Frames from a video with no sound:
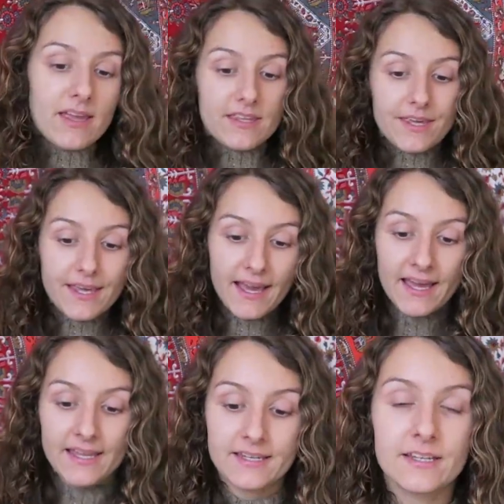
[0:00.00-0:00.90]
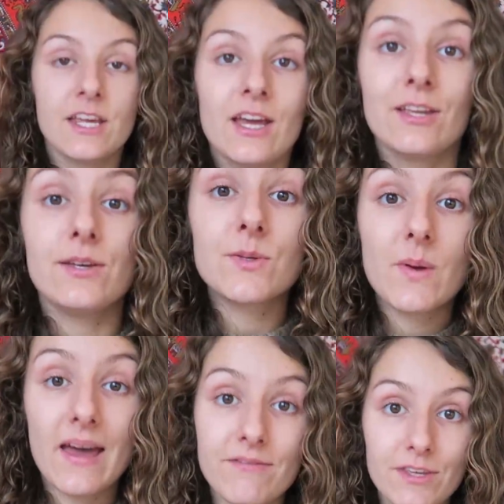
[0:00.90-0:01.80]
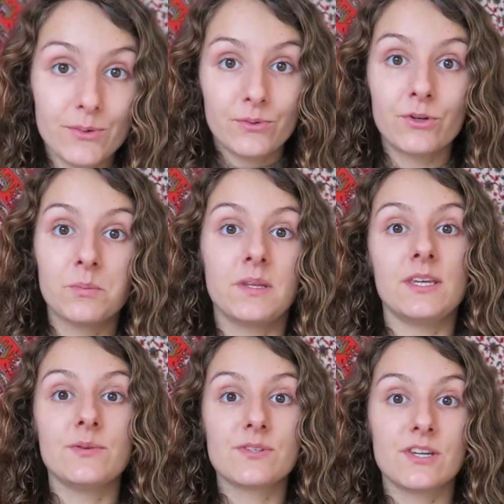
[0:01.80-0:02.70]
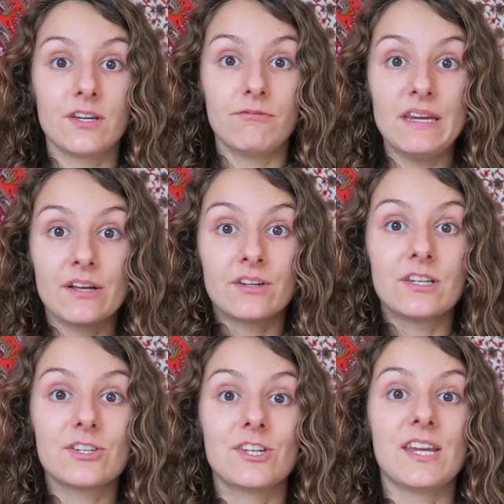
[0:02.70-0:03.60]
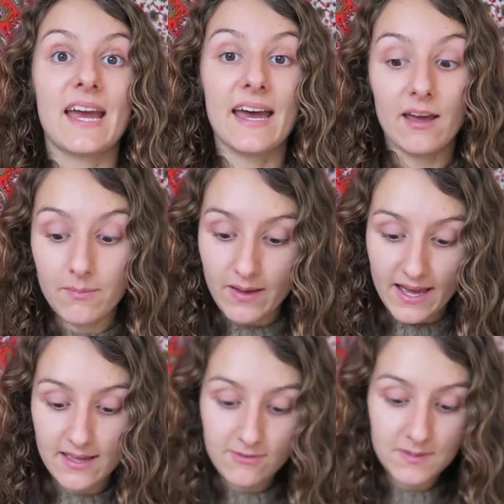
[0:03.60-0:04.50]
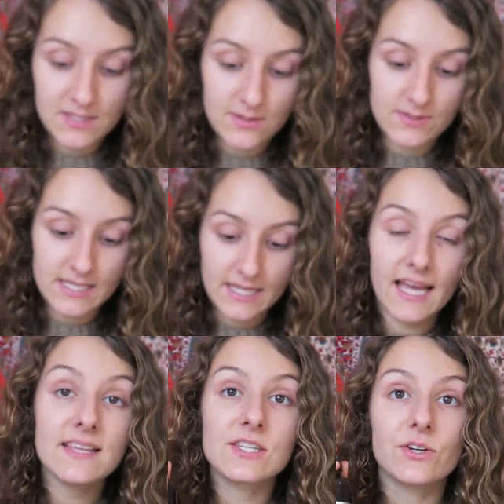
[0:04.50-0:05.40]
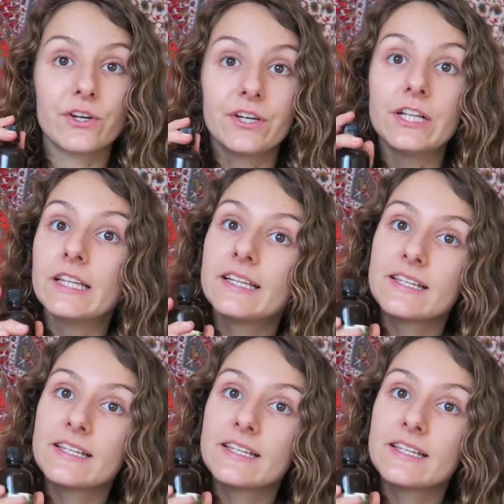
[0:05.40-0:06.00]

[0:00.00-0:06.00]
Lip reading: you can use whatever you would normally use to recondition your hair, but I've been using castor oil.